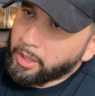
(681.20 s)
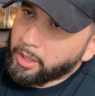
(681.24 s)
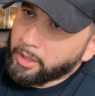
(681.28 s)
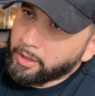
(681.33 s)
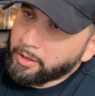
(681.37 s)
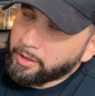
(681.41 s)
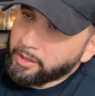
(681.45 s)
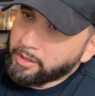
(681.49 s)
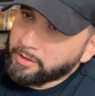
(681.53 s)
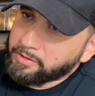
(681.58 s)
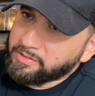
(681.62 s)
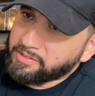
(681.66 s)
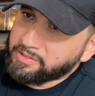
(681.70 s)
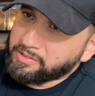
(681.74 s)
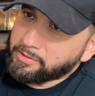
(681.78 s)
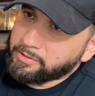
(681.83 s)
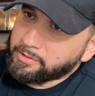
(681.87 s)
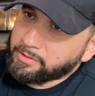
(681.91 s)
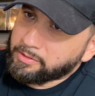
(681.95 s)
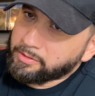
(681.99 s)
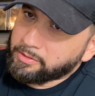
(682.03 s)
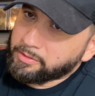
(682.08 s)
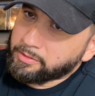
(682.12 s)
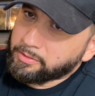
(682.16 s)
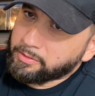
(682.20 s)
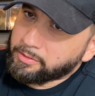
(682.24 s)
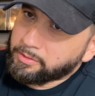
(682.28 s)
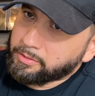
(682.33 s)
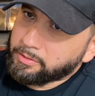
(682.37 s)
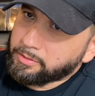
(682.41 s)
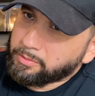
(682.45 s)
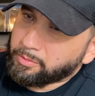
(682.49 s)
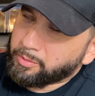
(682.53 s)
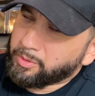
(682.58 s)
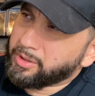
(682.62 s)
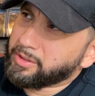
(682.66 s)

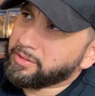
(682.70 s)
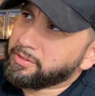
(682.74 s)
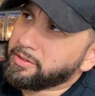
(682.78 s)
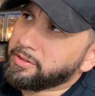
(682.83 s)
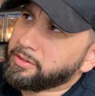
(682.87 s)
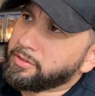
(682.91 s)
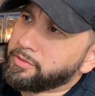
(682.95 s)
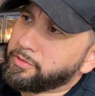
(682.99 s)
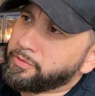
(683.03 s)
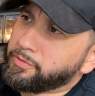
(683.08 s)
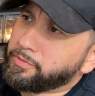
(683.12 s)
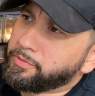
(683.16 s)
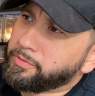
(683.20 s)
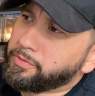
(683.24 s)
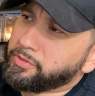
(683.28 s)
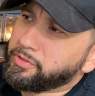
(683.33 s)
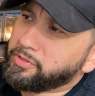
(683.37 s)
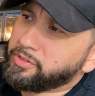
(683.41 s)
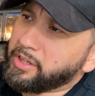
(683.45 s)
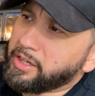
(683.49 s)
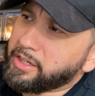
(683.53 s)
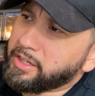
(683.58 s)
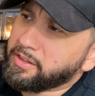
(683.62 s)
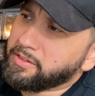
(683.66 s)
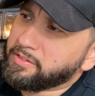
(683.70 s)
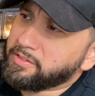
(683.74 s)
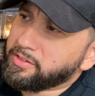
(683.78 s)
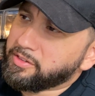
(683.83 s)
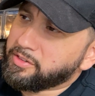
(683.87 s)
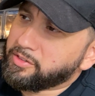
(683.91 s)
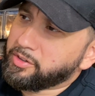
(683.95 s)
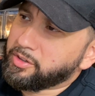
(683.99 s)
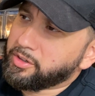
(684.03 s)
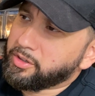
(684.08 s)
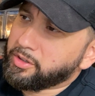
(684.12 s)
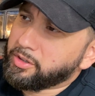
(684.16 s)
This, what is this? Second
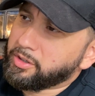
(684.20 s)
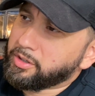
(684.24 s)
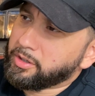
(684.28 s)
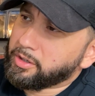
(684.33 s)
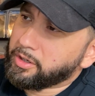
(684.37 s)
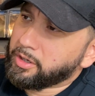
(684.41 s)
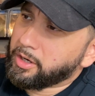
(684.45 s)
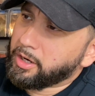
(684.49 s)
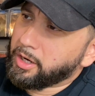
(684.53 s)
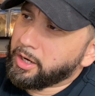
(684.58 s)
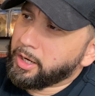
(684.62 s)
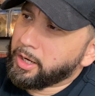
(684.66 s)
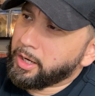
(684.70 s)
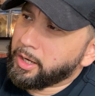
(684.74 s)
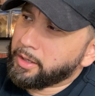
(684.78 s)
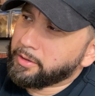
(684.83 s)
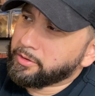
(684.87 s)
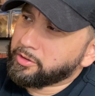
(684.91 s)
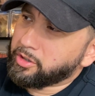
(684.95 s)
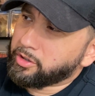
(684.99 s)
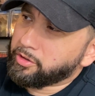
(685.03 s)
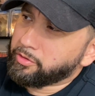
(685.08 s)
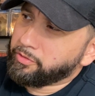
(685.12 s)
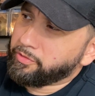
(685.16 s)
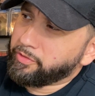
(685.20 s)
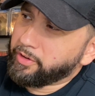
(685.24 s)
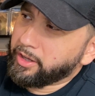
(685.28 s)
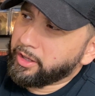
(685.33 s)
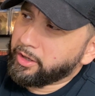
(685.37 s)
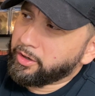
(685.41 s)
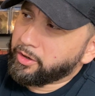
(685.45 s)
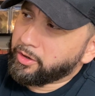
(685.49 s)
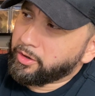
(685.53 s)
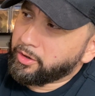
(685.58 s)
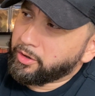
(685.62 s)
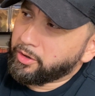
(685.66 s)
Sister, Darth
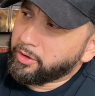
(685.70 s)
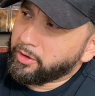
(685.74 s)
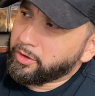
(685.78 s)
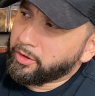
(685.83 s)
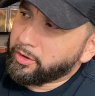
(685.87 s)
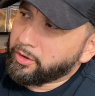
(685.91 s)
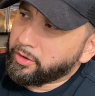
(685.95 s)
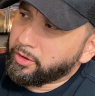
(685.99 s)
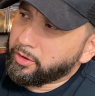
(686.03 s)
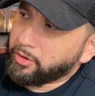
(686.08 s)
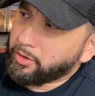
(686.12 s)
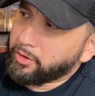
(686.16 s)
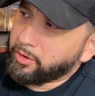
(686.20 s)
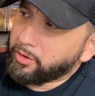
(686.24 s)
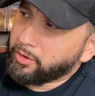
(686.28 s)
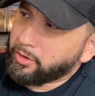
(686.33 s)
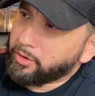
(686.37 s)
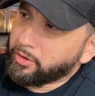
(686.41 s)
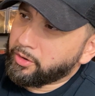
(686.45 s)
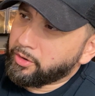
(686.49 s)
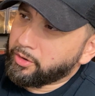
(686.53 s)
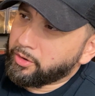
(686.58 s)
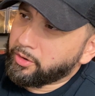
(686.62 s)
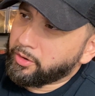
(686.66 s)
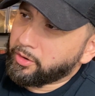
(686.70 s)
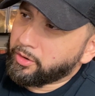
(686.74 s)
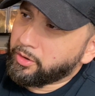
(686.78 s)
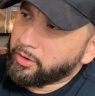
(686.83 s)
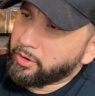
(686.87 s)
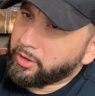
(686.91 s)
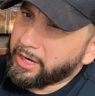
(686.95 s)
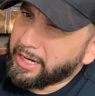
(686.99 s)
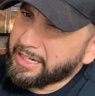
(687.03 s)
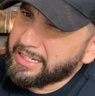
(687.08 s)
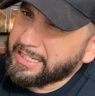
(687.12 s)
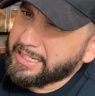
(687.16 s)
Vader
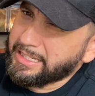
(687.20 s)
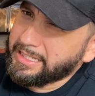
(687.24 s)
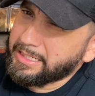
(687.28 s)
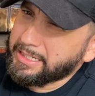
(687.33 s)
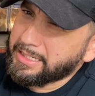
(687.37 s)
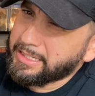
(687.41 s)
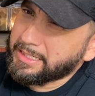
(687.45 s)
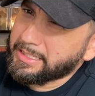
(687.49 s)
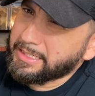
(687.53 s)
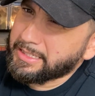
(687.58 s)
19?